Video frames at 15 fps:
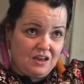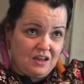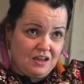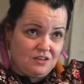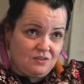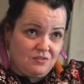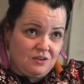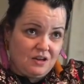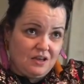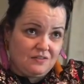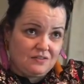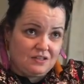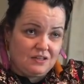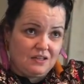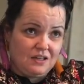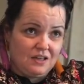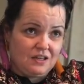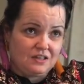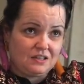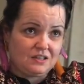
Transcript: I don't want to have to like